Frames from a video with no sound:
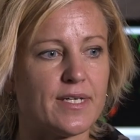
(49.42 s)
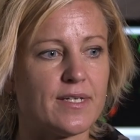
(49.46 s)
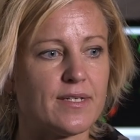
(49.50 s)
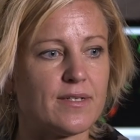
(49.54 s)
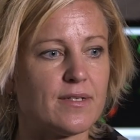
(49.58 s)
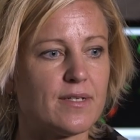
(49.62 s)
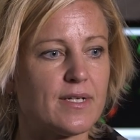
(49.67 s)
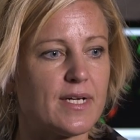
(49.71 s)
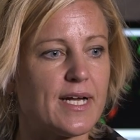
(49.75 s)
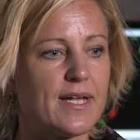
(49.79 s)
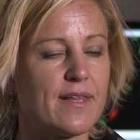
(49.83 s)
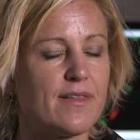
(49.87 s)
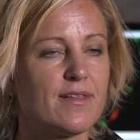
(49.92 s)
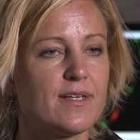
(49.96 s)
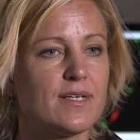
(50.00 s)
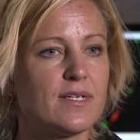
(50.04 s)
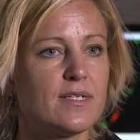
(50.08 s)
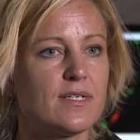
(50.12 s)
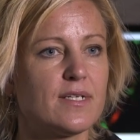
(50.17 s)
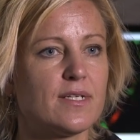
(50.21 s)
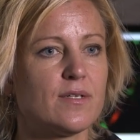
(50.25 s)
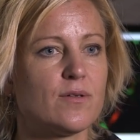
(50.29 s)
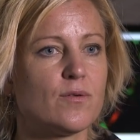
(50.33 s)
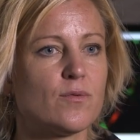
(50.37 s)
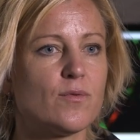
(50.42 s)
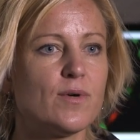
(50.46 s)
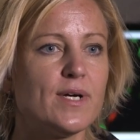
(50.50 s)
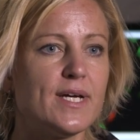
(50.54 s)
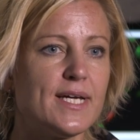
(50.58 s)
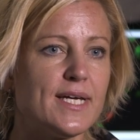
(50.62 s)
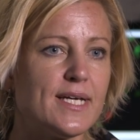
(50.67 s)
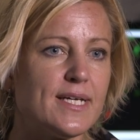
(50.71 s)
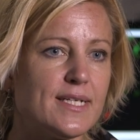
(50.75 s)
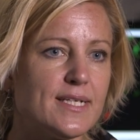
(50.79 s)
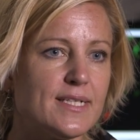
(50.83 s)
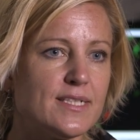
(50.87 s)
and I think in a
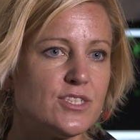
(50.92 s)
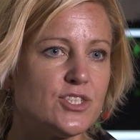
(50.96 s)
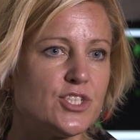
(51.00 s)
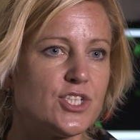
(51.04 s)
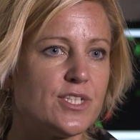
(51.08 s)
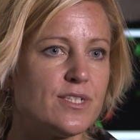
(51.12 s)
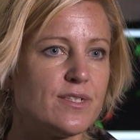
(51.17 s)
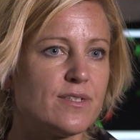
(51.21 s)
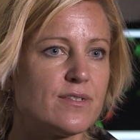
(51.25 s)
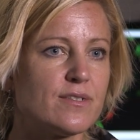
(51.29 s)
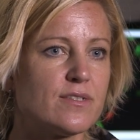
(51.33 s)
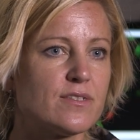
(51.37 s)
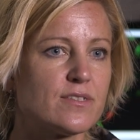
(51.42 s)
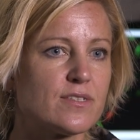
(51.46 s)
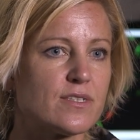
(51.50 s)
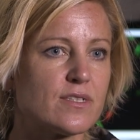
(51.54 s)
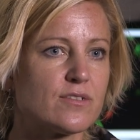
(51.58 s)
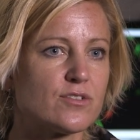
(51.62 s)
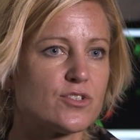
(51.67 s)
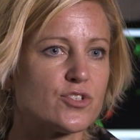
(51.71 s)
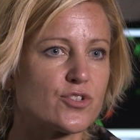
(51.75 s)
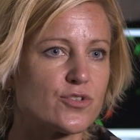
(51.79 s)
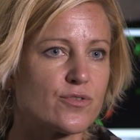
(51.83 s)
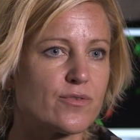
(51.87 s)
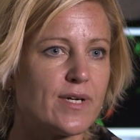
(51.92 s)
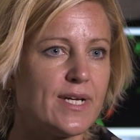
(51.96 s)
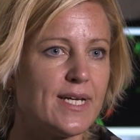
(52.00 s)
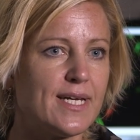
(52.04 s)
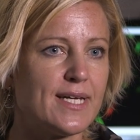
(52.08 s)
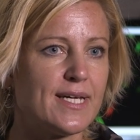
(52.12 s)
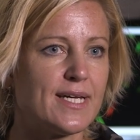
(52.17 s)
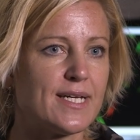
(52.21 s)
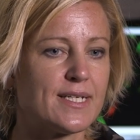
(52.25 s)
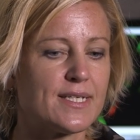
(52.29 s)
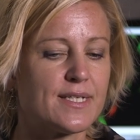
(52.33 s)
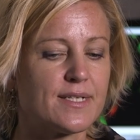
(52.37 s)
way engineers are
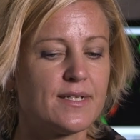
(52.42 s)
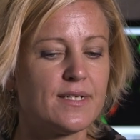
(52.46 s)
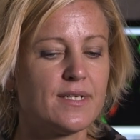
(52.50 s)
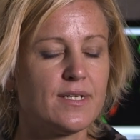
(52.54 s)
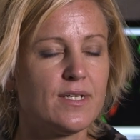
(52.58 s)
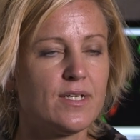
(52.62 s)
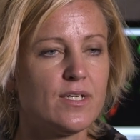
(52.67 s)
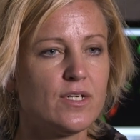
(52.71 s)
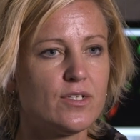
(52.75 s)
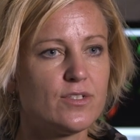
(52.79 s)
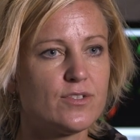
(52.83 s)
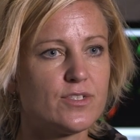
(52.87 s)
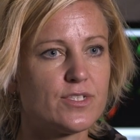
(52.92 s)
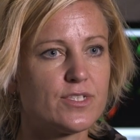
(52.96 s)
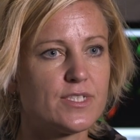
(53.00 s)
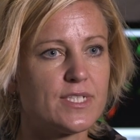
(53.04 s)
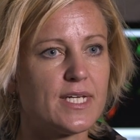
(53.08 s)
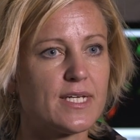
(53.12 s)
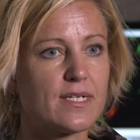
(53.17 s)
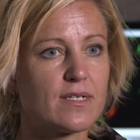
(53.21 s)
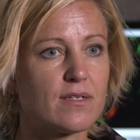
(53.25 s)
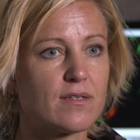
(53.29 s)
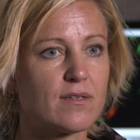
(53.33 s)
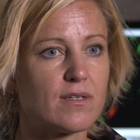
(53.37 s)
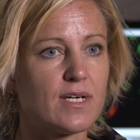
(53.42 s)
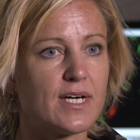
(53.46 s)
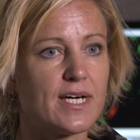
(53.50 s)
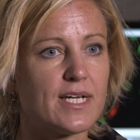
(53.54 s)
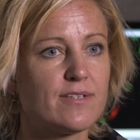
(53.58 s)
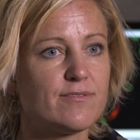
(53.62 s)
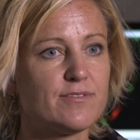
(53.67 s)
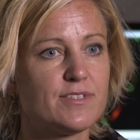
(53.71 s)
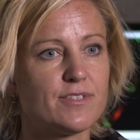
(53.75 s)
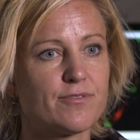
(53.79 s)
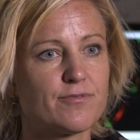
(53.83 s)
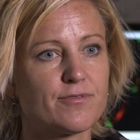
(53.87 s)
trained to take a lot
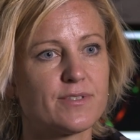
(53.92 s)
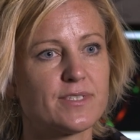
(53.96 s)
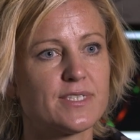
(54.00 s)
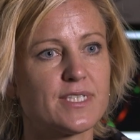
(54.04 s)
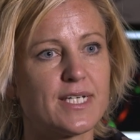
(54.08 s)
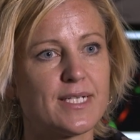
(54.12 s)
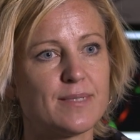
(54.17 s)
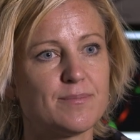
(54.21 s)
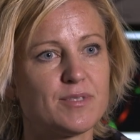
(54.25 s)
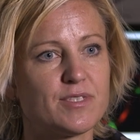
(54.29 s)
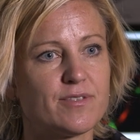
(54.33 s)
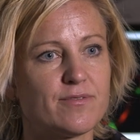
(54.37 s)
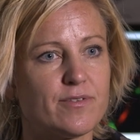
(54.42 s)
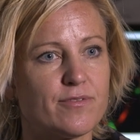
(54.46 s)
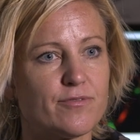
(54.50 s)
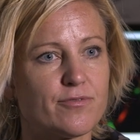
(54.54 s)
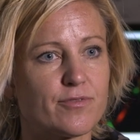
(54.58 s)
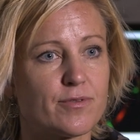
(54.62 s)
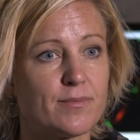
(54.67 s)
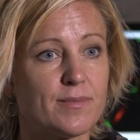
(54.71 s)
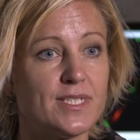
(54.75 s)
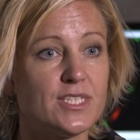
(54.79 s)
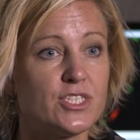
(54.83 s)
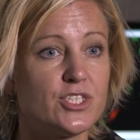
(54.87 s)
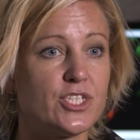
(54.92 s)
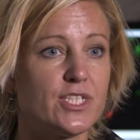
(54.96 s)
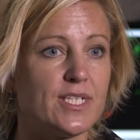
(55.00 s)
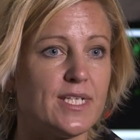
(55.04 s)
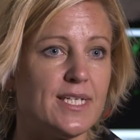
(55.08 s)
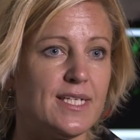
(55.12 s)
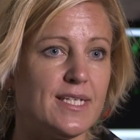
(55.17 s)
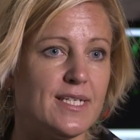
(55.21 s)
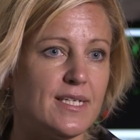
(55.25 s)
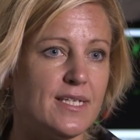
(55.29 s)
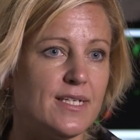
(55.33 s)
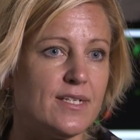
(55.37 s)
of different types of information
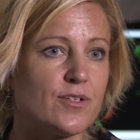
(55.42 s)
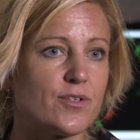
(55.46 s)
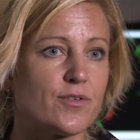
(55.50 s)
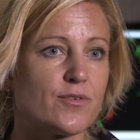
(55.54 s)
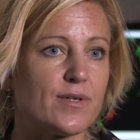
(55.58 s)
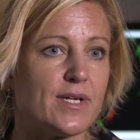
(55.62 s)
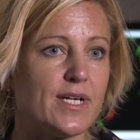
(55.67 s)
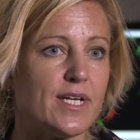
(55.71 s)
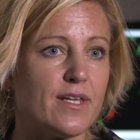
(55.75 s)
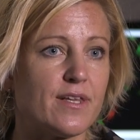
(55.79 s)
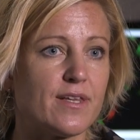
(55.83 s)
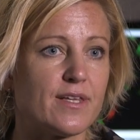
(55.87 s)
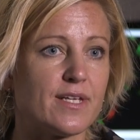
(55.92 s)
and integrate